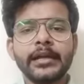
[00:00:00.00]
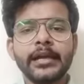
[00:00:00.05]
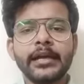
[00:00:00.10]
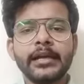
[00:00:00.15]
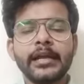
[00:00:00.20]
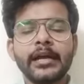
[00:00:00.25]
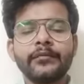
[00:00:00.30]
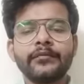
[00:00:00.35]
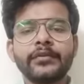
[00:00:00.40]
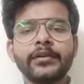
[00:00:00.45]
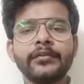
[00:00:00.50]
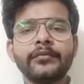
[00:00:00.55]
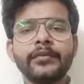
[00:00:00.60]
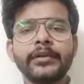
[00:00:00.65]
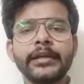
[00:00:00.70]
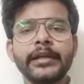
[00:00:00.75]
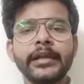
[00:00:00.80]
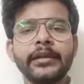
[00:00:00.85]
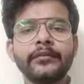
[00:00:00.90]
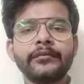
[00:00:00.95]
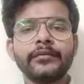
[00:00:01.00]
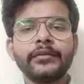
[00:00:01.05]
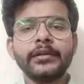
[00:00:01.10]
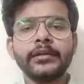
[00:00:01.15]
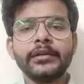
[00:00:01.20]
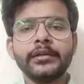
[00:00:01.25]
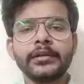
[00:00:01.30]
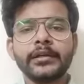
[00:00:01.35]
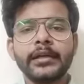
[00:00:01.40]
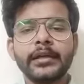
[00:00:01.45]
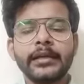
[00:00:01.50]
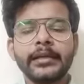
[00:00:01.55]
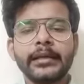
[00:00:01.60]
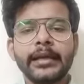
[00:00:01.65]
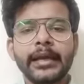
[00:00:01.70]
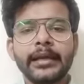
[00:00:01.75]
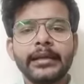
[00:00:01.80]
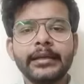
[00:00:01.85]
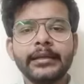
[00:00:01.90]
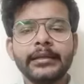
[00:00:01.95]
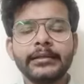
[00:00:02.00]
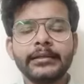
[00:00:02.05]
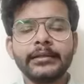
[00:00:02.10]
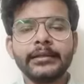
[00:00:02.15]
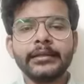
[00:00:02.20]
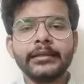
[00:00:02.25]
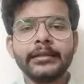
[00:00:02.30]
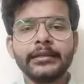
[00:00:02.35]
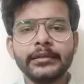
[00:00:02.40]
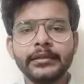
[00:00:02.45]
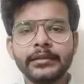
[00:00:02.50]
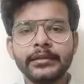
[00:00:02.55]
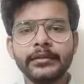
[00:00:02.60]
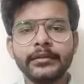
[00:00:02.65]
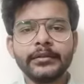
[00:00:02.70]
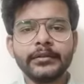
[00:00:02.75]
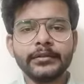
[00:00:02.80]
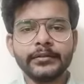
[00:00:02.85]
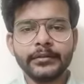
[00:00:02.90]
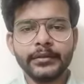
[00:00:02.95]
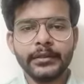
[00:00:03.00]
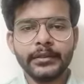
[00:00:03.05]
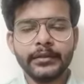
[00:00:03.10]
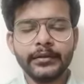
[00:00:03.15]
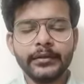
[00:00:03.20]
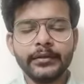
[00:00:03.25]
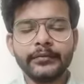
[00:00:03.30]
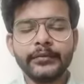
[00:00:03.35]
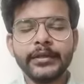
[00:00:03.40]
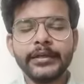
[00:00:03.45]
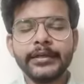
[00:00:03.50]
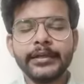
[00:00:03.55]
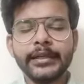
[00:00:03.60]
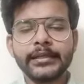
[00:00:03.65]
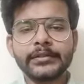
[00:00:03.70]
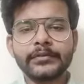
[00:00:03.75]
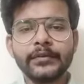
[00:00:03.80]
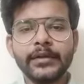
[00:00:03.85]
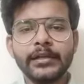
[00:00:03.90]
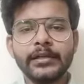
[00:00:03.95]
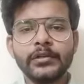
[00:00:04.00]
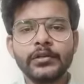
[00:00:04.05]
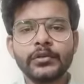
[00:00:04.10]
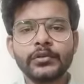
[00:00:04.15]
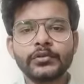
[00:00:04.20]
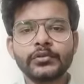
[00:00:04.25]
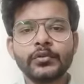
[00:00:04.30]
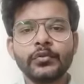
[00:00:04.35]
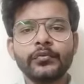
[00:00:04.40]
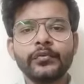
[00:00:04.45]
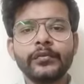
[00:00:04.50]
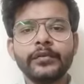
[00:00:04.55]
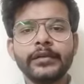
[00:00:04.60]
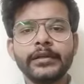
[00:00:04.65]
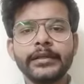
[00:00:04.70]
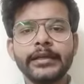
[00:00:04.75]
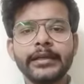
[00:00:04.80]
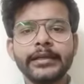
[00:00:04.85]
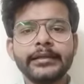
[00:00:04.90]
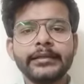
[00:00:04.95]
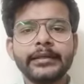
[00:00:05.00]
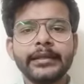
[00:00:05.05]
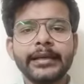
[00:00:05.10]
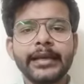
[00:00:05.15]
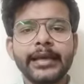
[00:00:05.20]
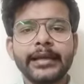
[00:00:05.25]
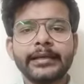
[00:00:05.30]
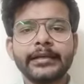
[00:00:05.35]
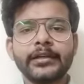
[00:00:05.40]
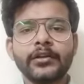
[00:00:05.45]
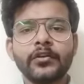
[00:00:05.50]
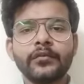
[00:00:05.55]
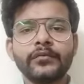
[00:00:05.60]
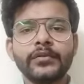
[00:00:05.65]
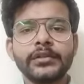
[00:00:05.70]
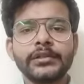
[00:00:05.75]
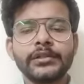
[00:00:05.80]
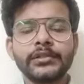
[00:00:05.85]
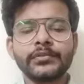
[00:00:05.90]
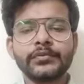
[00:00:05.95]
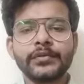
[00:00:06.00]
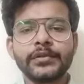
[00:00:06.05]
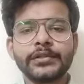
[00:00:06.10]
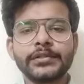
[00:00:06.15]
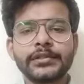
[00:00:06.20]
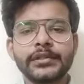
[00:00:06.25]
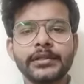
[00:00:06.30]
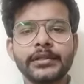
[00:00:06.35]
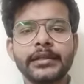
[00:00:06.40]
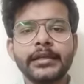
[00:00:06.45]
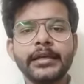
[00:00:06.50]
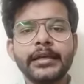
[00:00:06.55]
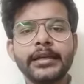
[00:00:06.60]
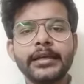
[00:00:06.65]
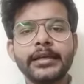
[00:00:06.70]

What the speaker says: and after we give the character if the index value, so we will get the character of the situation.